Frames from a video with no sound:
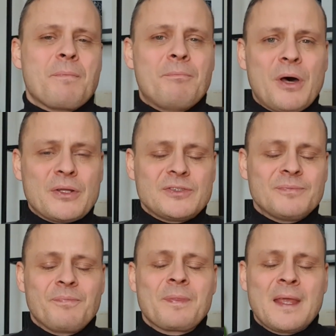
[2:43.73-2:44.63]

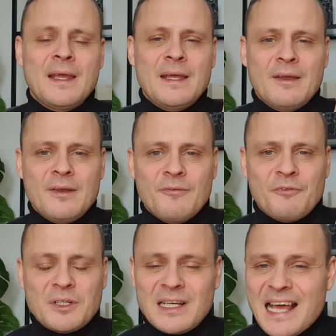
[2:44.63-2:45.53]
But
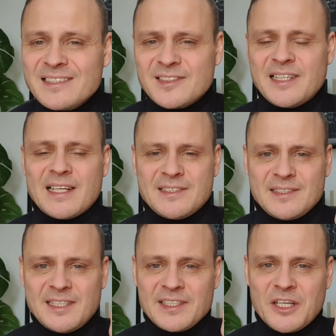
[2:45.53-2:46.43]
for the last
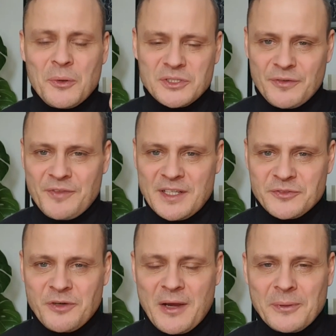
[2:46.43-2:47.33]
6 hours of
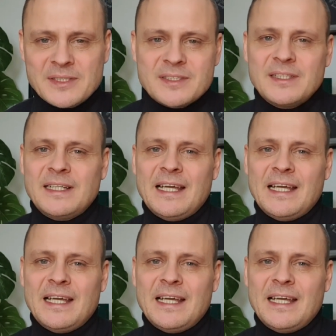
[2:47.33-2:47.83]
this fragrance,